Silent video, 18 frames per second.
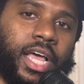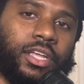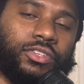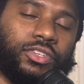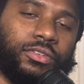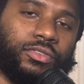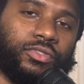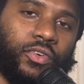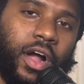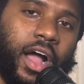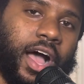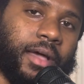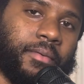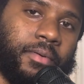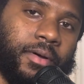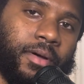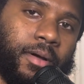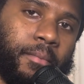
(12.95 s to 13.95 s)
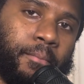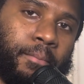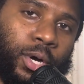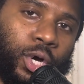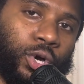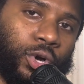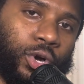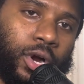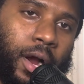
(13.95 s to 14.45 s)

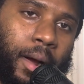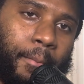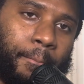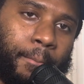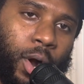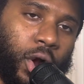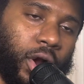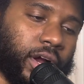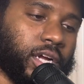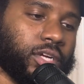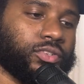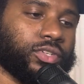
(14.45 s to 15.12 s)
subscriber mark.